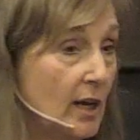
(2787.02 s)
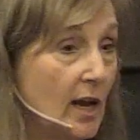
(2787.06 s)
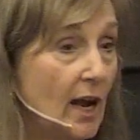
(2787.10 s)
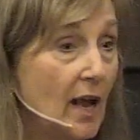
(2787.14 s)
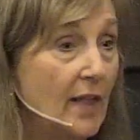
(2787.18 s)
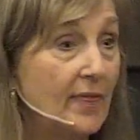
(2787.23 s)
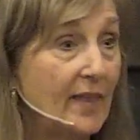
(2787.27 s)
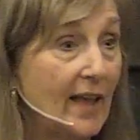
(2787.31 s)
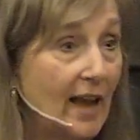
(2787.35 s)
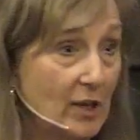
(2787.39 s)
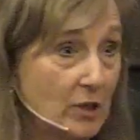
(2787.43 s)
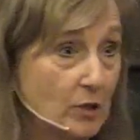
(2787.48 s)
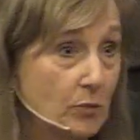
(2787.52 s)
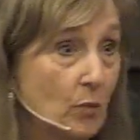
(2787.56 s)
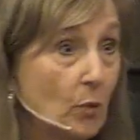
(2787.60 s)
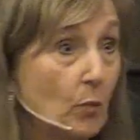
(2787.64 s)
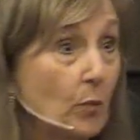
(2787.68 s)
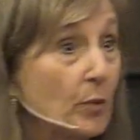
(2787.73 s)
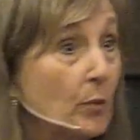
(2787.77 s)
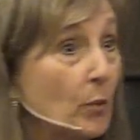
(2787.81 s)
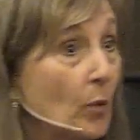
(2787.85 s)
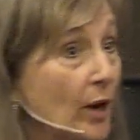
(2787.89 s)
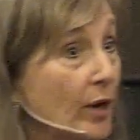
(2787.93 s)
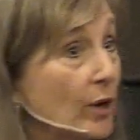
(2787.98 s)
And that's what
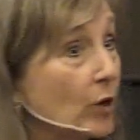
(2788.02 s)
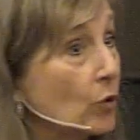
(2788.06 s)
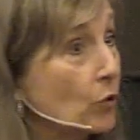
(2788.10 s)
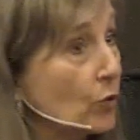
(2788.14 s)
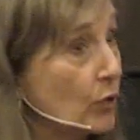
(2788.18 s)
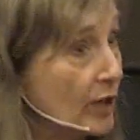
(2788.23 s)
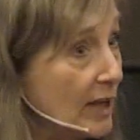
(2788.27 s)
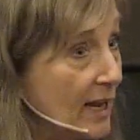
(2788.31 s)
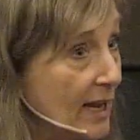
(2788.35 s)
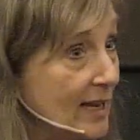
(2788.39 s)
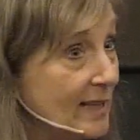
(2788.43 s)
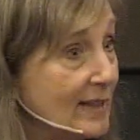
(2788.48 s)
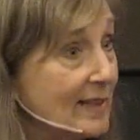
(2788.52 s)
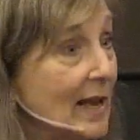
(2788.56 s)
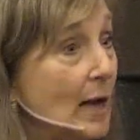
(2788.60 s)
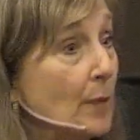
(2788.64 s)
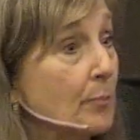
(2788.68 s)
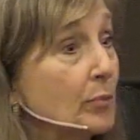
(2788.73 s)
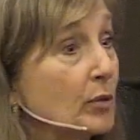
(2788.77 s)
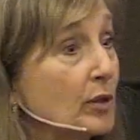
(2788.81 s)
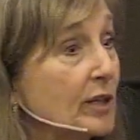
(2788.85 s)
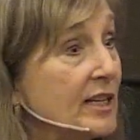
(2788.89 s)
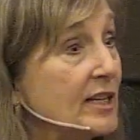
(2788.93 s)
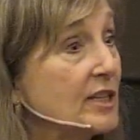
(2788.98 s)
we want to create,
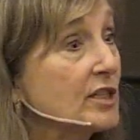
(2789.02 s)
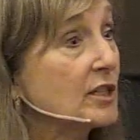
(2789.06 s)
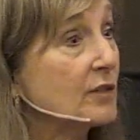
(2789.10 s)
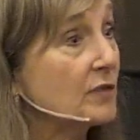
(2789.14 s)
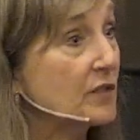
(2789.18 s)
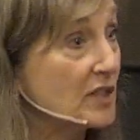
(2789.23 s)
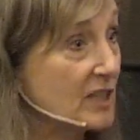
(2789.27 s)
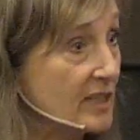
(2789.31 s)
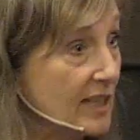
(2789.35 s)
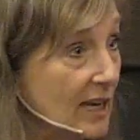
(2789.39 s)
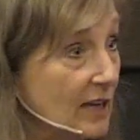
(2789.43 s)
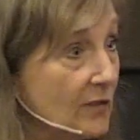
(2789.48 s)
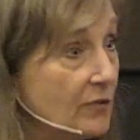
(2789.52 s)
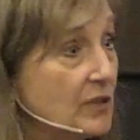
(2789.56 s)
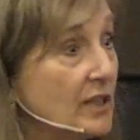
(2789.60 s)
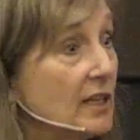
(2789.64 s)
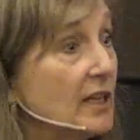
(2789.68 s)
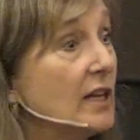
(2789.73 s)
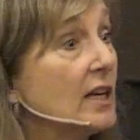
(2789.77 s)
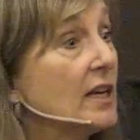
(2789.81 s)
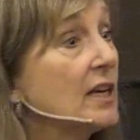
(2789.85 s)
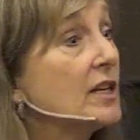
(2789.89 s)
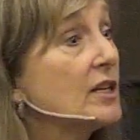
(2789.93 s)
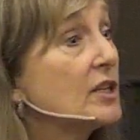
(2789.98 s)
that place of
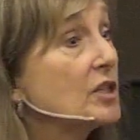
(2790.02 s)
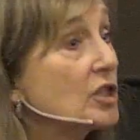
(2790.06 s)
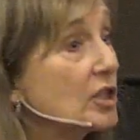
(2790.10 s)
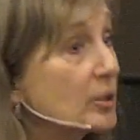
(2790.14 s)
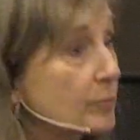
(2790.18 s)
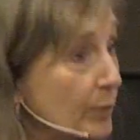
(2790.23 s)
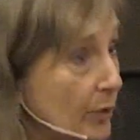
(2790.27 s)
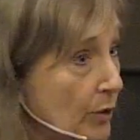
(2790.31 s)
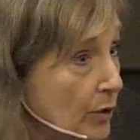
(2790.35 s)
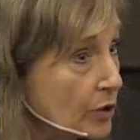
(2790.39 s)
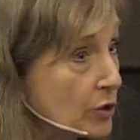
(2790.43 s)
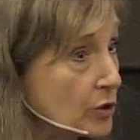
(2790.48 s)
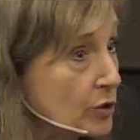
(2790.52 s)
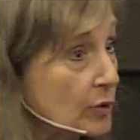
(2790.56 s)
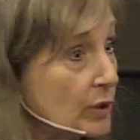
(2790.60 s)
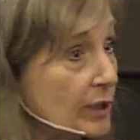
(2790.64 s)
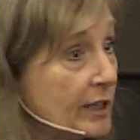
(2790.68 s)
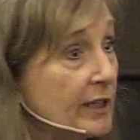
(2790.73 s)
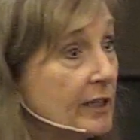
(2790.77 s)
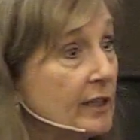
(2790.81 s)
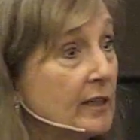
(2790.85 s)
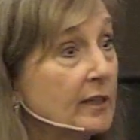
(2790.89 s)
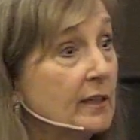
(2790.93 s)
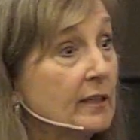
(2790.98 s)
safety.
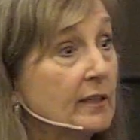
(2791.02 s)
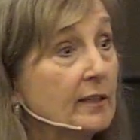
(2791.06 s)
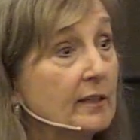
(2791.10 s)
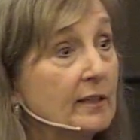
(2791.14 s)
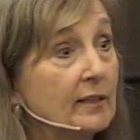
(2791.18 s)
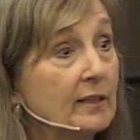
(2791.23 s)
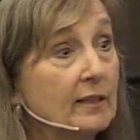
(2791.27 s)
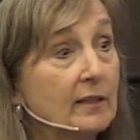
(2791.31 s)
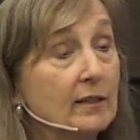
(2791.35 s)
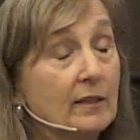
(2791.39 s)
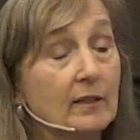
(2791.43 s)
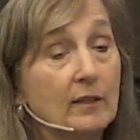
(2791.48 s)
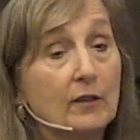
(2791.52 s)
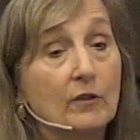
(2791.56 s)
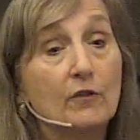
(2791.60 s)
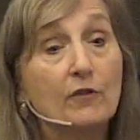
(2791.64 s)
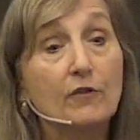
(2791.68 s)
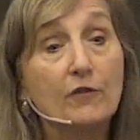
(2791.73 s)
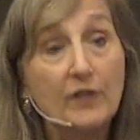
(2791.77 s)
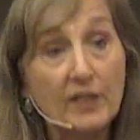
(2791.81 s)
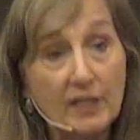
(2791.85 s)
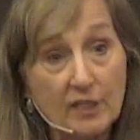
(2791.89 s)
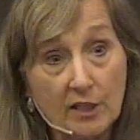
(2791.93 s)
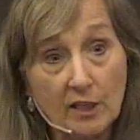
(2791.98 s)
Spiritually,
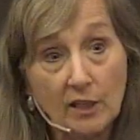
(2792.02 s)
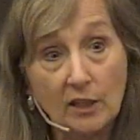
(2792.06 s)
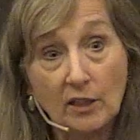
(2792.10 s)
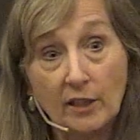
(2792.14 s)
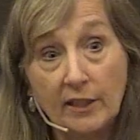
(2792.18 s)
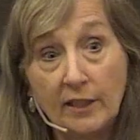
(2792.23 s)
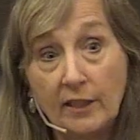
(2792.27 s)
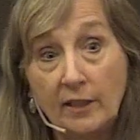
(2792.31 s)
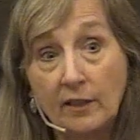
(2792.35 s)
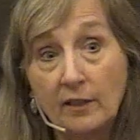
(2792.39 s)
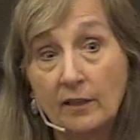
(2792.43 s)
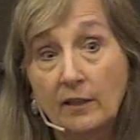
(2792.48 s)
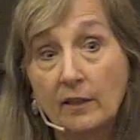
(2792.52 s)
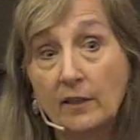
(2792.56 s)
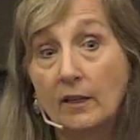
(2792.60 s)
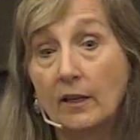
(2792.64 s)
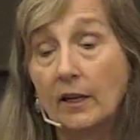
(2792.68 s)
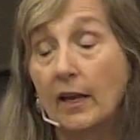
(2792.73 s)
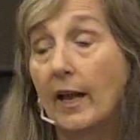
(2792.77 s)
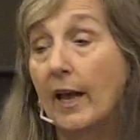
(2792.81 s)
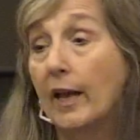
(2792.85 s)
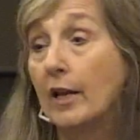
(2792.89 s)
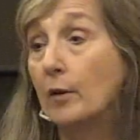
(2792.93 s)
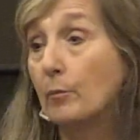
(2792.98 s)
physically,
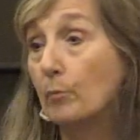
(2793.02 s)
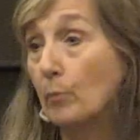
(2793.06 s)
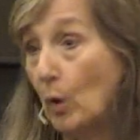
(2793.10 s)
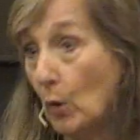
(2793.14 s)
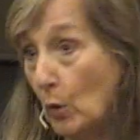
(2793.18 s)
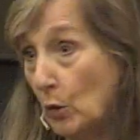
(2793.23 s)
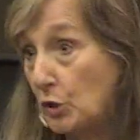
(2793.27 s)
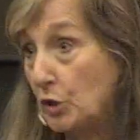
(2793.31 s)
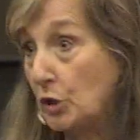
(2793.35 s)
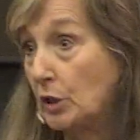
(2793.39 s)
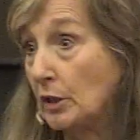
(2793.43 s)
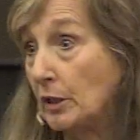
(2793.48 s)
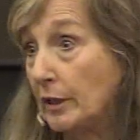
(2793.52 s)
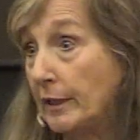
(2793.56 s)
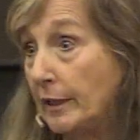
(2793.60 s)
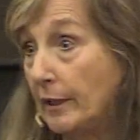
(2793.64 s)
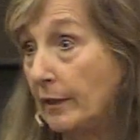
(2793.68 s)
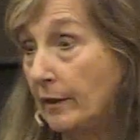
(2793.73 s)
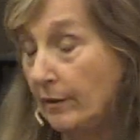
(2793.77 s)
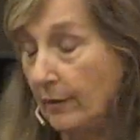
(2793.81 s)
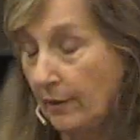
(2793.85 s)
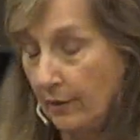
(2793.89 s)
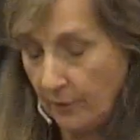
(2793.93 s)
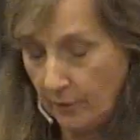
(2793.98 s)
and emotionally,
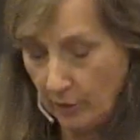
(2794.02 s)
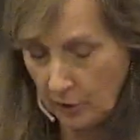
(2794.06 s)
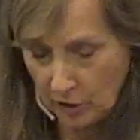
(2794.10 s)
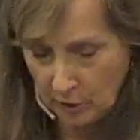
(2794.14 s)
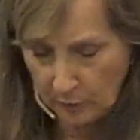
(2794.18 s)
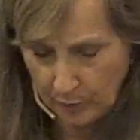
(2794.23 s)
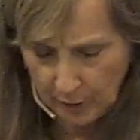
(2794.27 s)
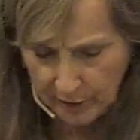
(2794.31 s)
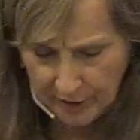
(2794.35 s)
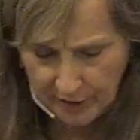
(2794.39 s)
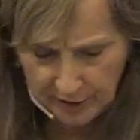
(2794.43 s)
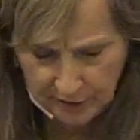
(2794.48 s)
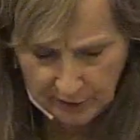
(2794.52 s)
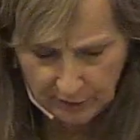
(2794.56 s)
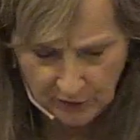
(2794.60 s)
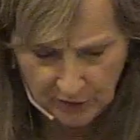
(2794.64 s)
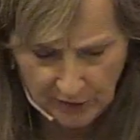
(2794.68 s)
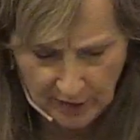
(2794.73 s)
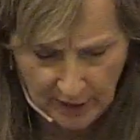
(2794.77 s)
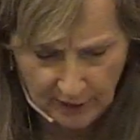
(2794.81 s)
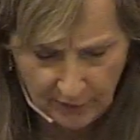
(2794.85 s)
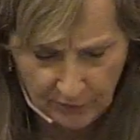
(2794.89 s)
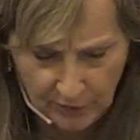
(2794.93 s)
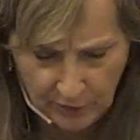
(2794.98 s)
there's a place of
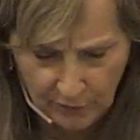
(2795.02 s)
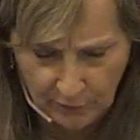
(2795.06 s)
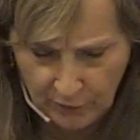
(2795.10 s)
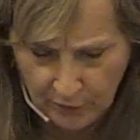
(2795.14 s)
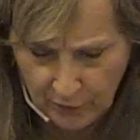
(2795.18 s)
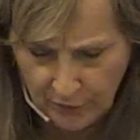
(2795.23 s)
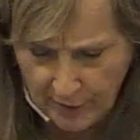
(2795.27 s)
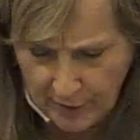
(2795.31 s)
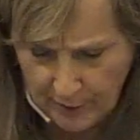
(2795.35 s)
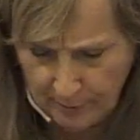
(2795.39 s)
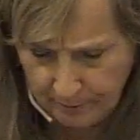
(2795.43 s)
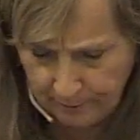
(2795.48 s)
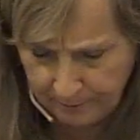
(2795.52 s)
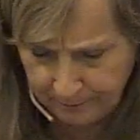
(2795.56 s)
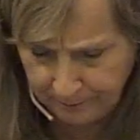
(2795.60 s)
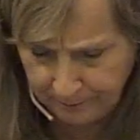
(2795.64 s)
safety for them.